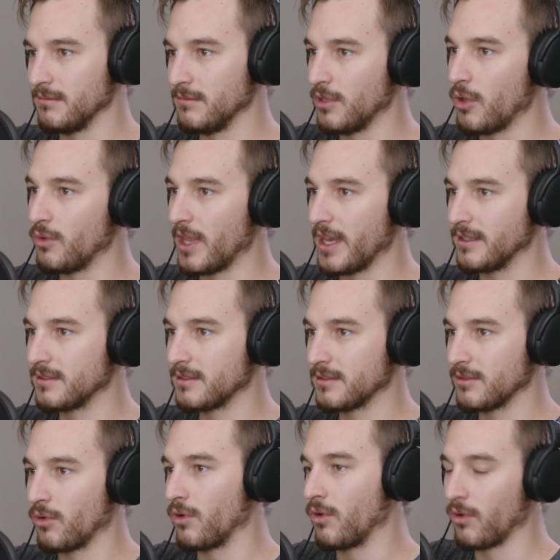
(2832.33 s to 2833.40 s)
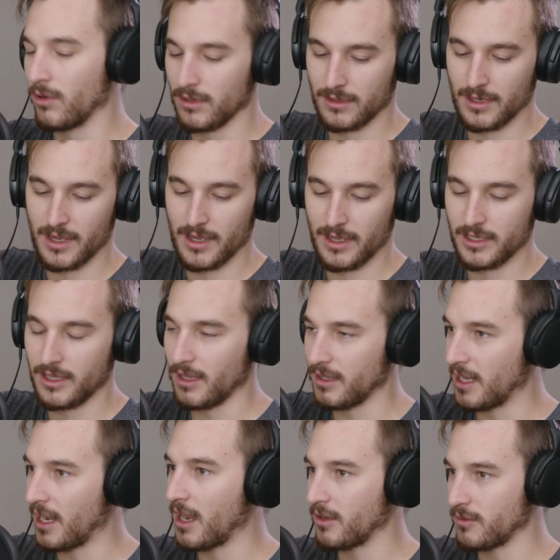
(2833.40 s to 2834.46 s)
low lights or you get
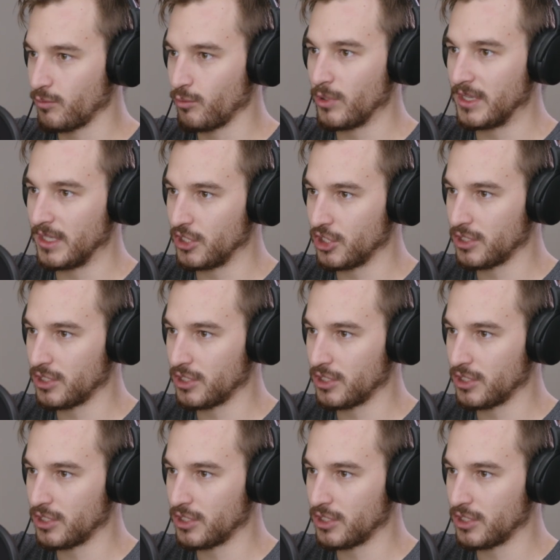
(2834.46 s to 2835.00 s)
like really